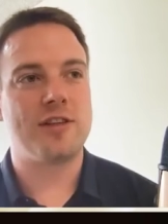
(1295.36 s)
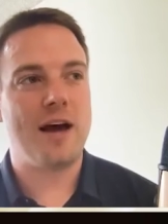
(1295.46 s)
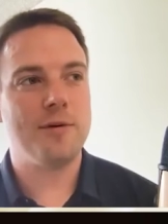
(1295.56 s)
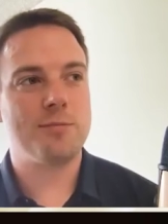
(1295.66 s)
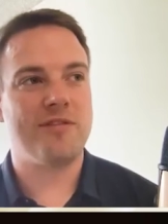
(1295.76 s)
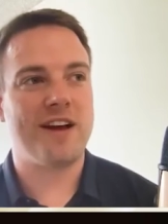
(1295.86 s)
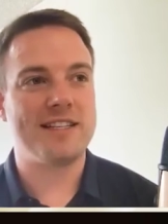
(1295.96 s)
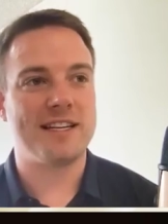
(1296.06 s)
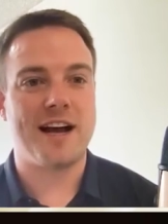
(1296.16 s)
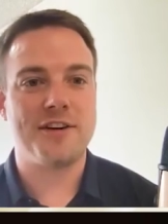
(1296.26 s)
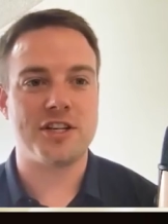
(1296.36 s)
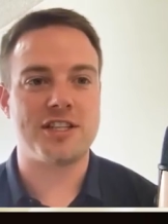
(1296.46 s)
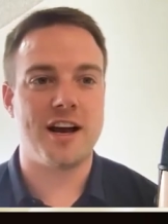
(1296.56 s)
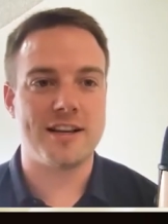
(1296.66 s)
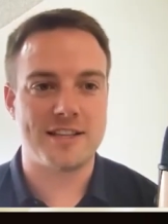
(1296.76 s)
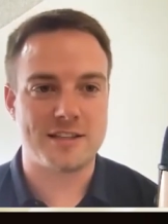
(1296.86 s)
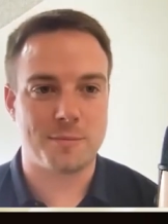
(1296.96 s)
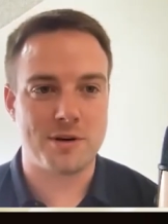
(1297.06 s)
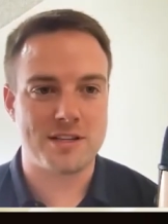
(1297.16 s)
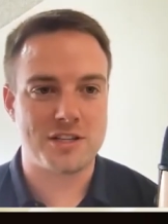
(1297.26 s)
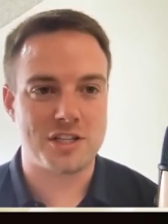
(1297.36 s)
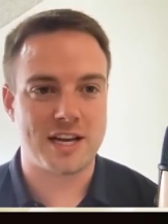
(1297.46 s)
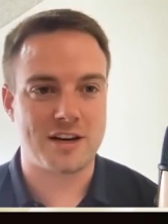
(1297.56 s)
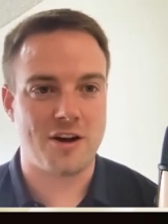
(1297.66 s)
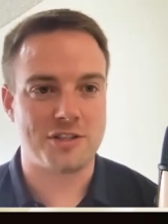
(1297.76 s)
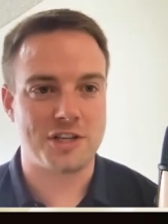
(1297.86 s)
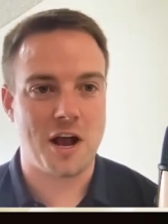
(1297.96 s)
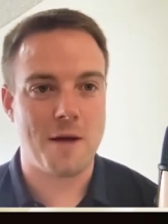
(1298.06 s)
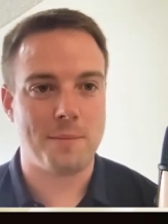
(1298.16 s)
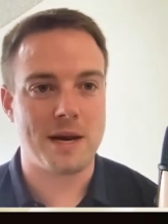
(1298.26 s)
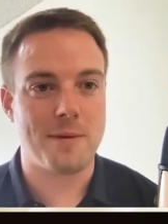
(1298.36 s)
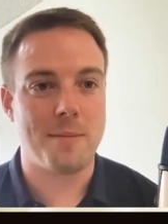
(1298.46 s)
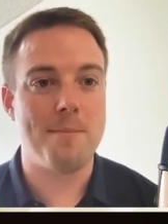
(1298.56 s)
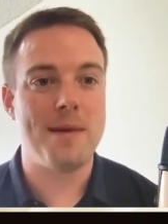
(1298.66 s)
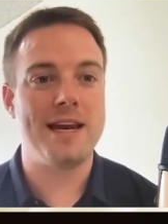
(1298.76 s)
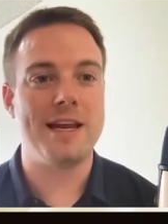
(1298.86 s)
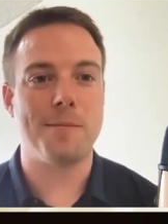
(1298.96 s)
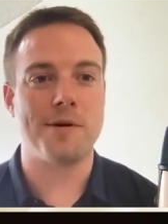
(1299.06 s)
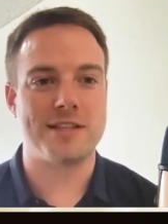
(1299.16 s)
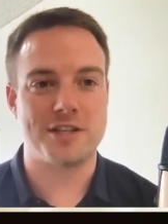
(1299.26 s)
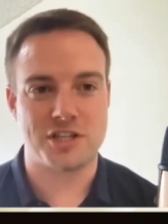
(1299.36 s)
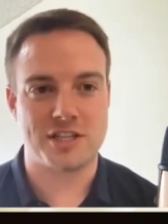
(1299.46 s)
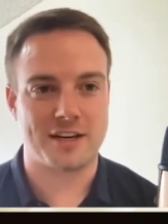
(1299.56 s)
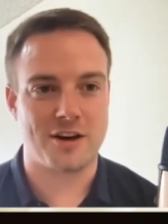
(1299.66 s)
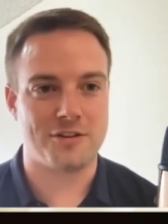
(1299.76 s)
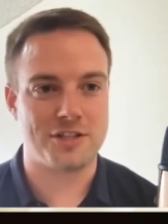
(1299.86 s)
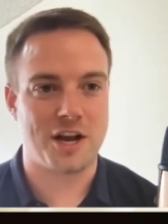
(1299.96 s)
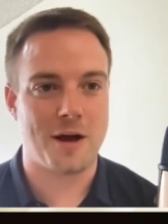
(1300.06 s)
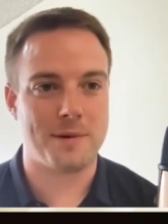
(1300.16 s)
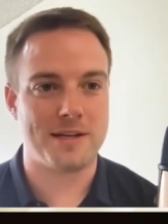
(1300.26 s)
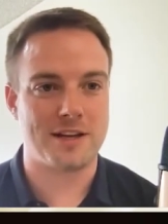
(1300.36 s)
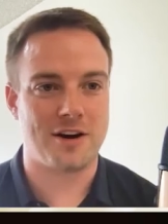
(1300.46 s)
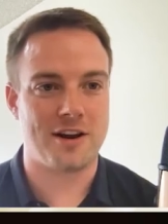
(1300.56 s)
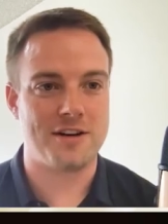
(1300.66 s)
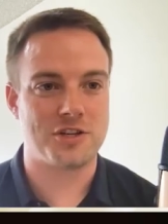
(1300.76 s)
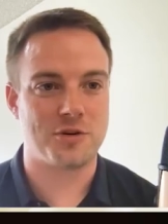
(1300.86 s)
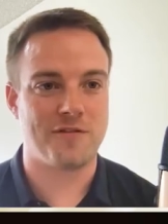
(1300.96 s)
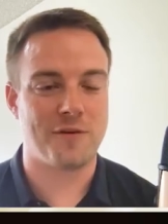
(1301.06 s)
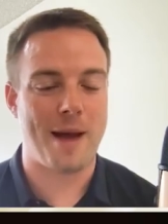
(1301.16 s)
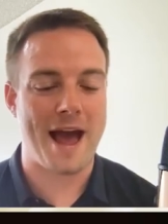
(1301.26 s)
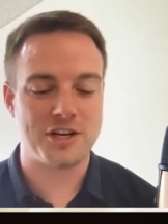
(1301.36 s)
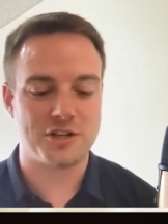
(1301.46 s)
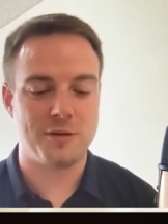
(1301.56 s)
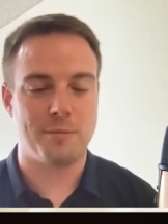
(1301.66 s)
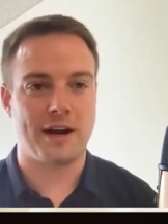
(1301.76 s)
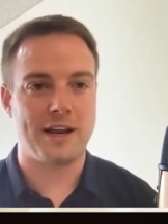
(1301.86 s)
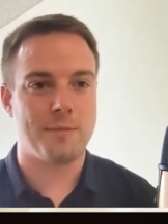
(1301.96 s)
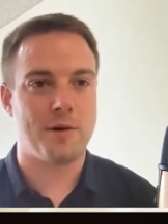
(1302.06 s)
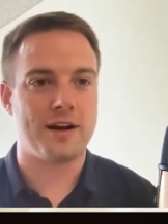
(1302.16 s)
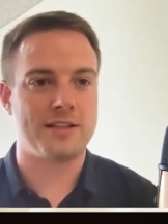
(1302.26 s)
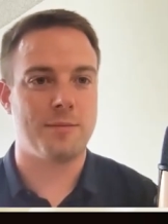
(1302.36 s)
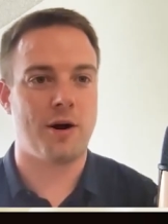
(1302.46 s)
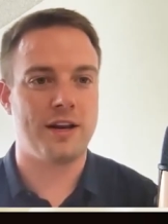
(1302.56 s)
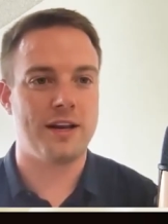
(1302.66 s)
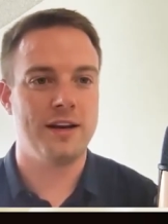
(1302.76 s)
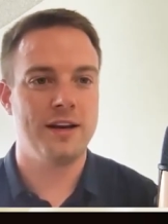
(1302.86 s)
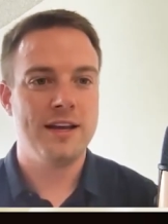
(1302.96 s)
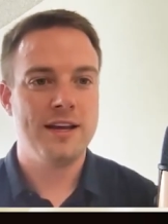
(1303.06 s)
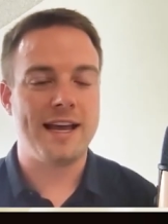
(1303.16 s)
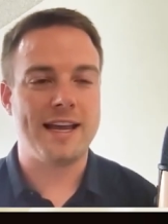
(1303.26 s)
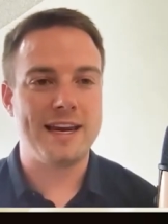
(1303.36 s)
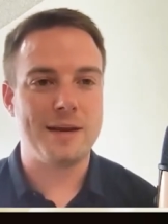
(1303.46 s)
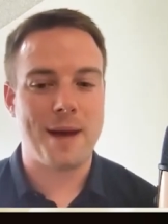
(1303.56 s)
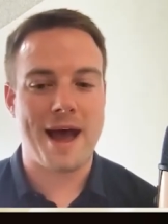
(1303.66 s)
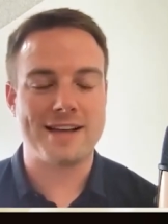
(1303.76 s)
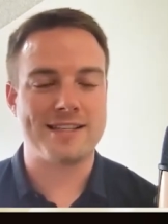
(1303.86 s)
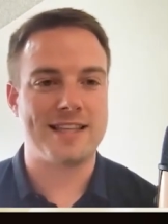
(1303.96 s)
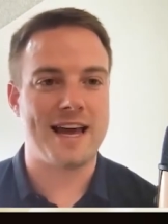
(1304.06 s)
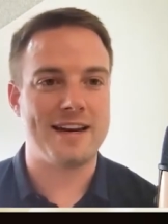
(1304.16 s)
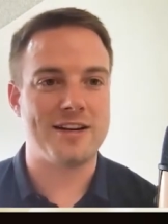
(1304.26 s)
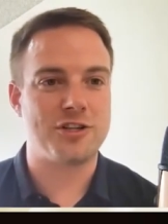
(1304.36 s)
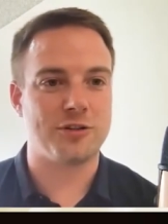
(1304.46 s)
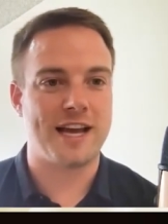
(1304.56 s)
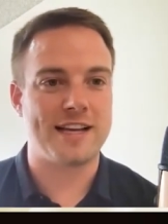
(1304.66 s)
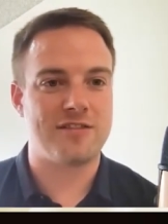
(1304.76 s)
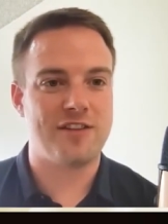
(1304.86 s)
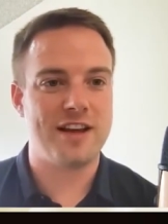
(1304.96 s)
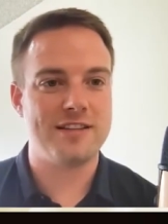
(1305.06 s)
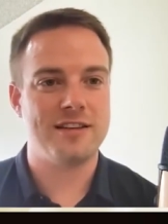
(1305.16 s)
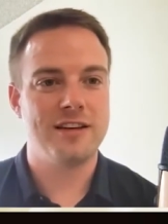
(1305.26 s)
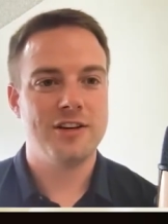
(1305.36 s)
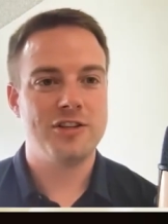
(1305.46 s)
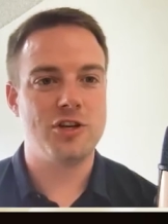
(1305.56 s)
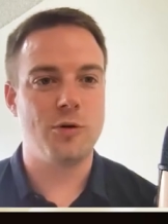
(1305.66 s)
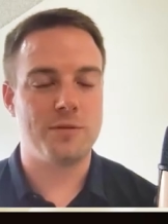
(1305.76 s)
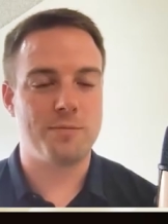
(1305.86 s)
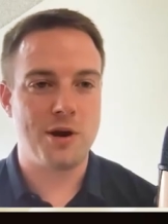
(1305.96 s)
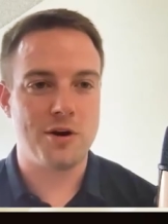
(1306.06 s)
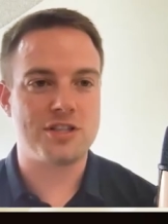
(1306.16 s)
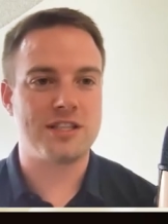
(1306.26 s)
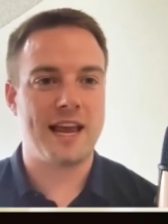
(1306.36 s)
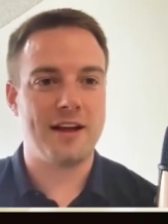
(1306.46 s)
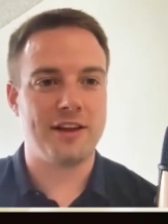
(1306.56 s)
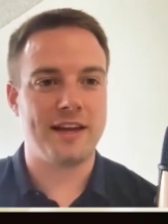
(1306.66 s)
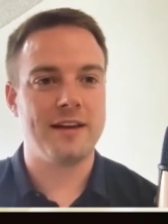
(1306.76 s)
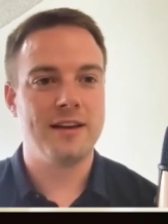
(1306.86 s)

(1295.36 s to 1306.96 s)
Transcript: that was preventing not just us as a precision technology company, but many precision technology companies in our industry from actually bringing a product to market and getting past that initial test phase to a pure scaling